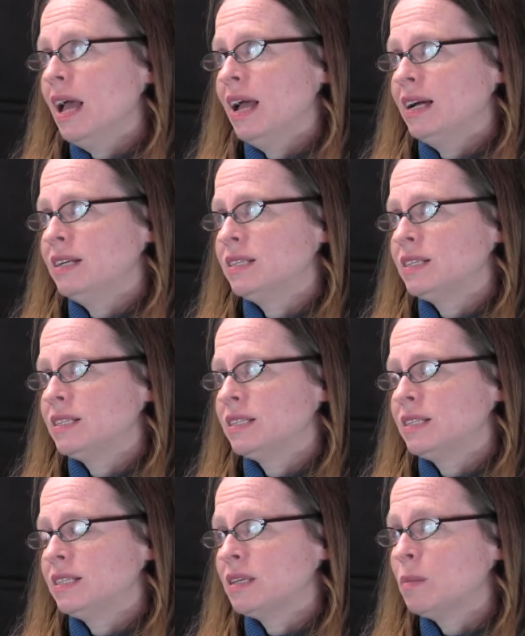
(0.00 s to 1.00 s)
And
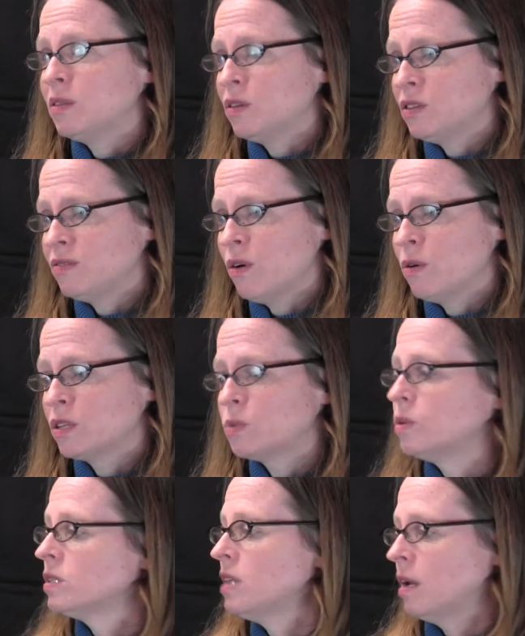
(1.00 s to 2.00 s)
some of those
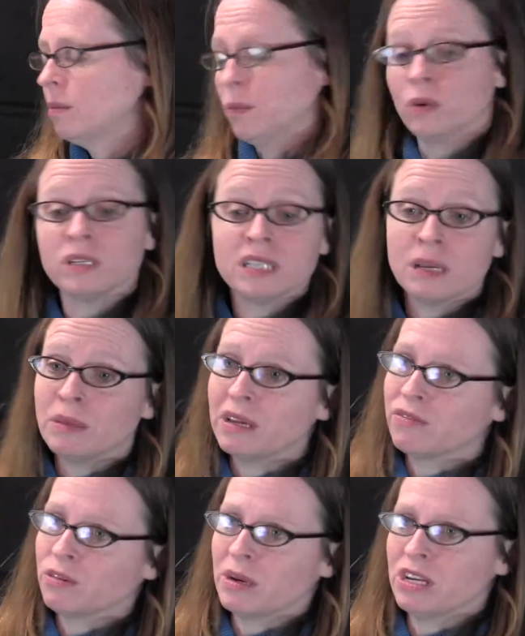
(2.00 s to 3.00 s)
folks will send me
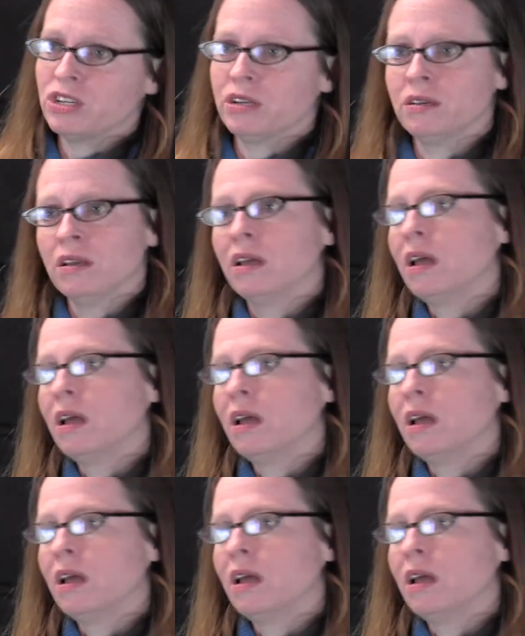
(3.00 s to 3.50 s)
information.